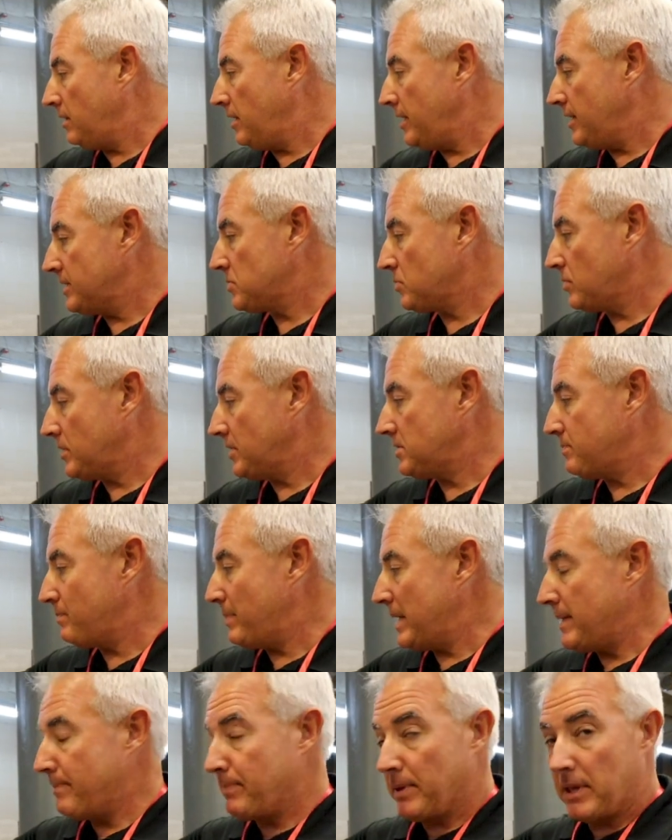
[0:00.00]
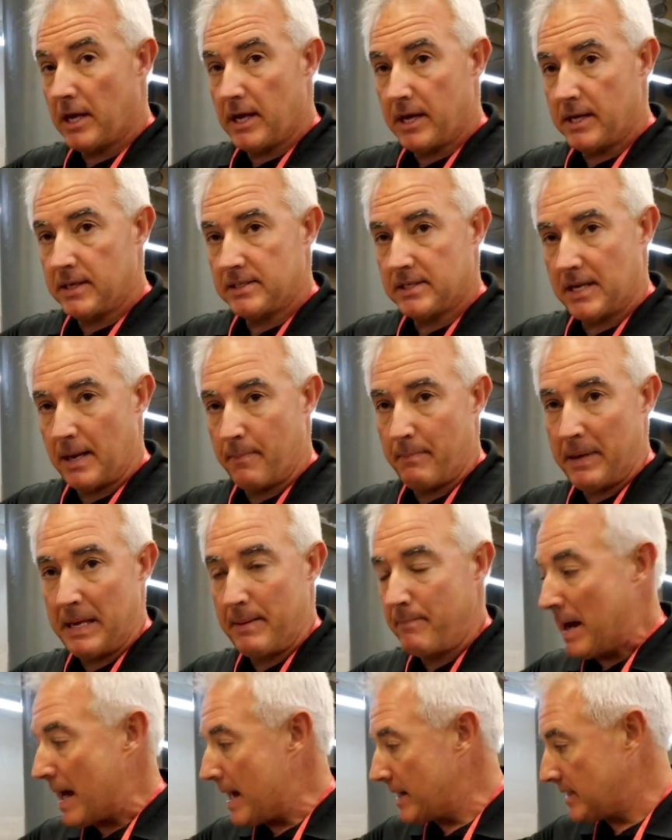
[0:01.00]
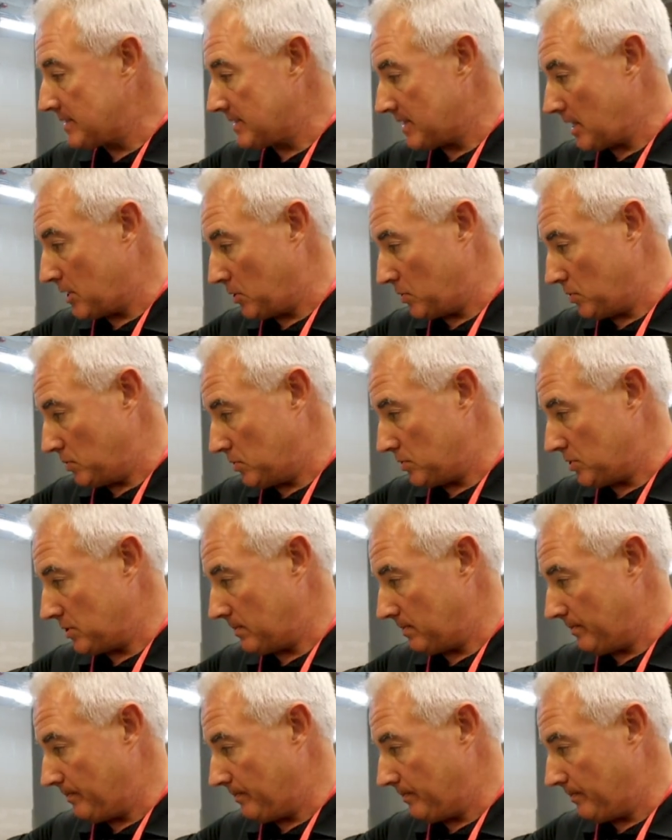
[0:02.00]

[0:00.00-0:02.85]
this one is B plus and B minus O's.